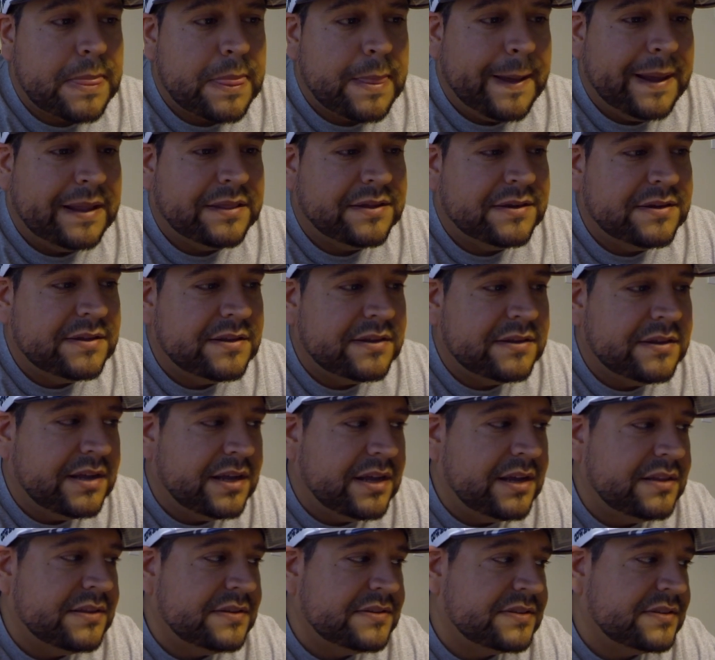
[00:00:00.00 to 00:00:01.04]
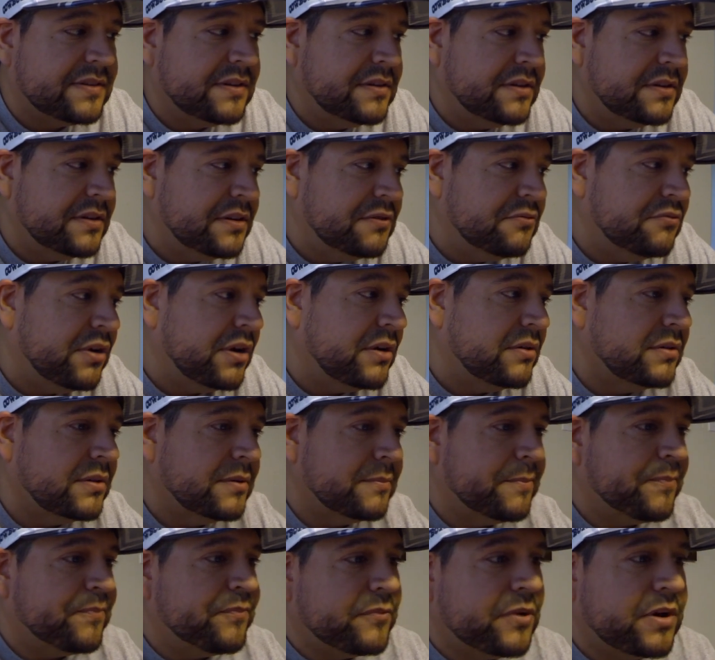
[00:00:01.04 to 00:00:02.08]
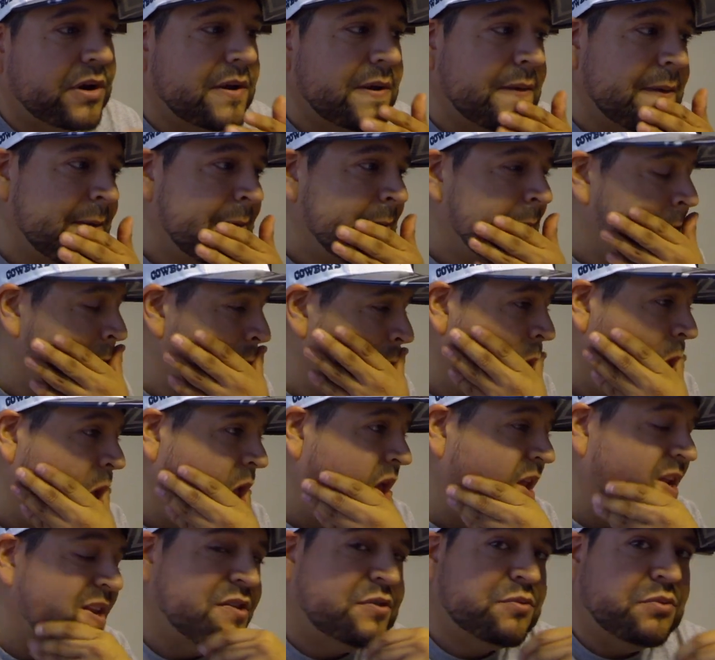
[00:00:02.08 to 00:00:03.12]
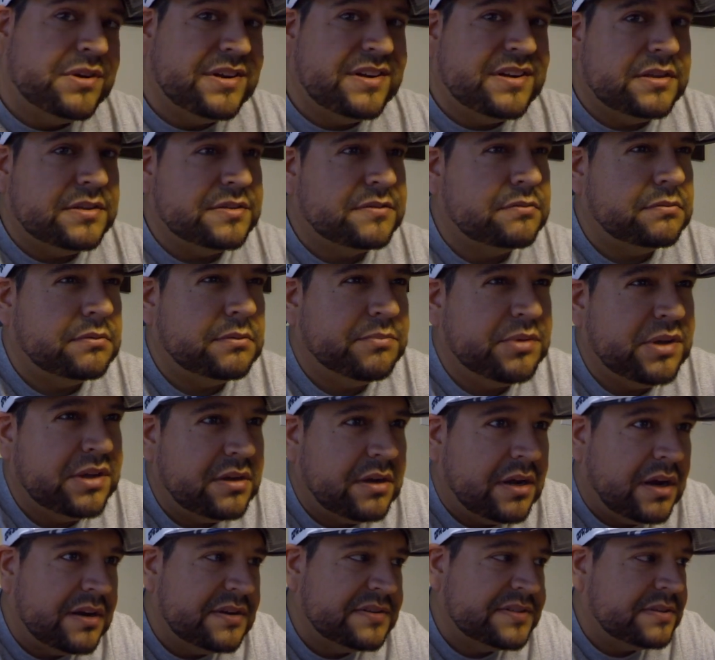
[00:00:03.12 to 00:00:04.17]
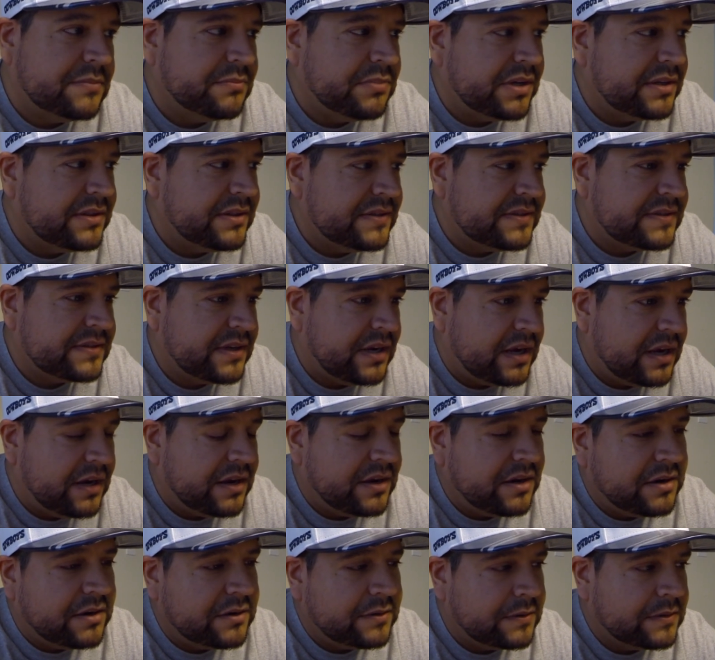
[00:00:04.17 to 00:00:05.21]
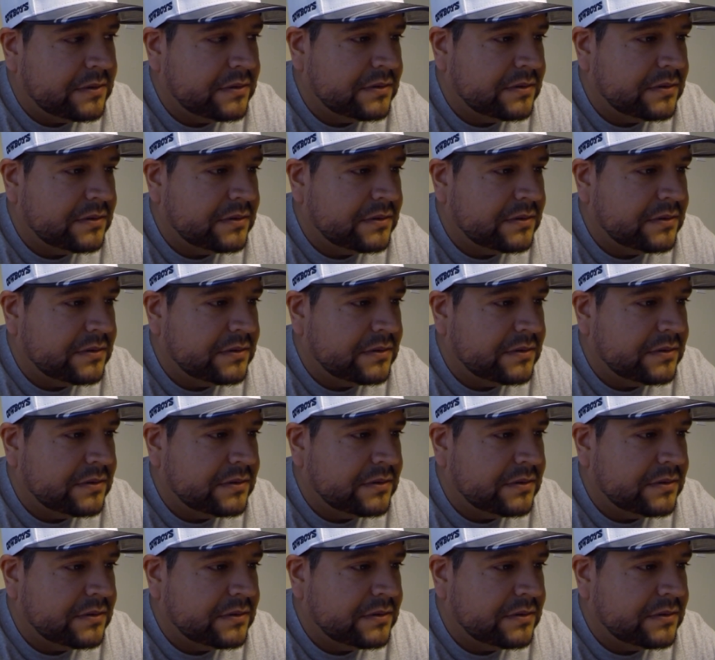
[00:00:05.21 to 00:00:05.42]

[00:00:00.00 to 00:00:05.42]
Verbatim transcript: At the end of the day, this is going to derail him, right? It is what it is. We're being honest about this guy here.